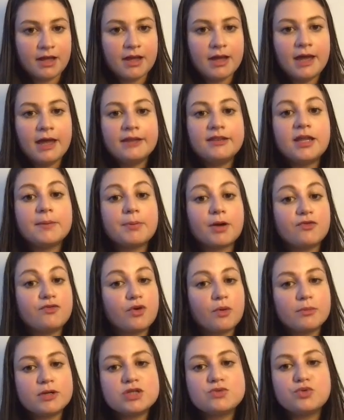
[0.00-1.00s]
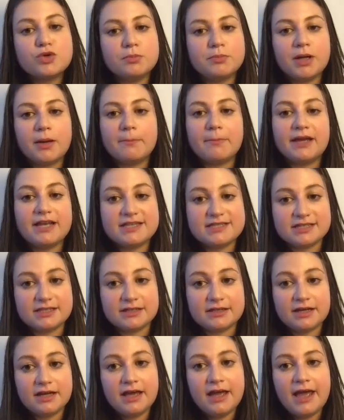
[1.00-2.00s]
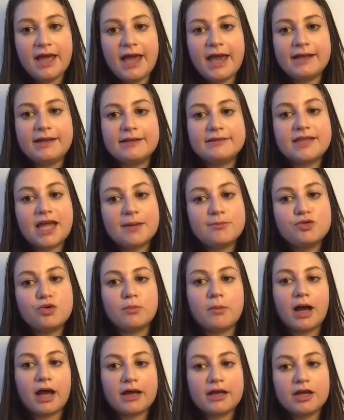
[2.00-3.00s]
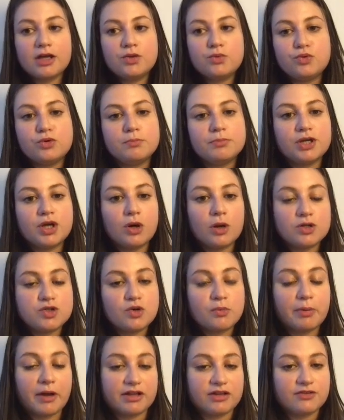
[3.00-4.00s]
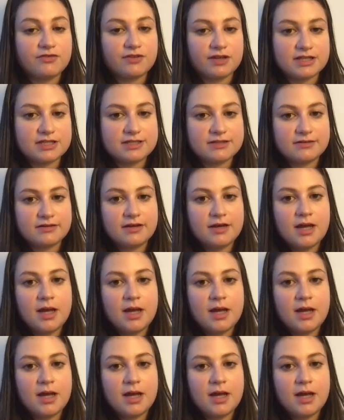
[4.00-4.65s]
The performance would be amazing, and the time to market would be also pretty fast,